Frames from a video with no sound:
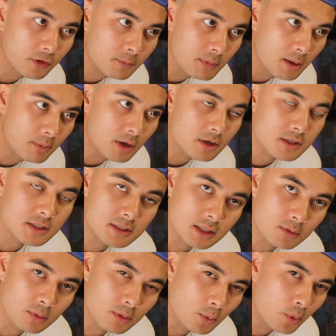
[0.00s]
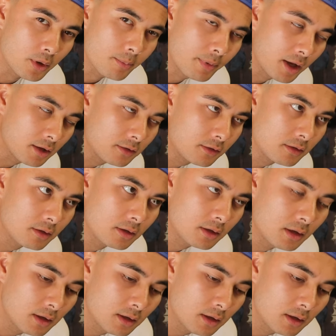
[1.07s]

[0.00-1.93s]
So maybe I'll just stick with the water-based.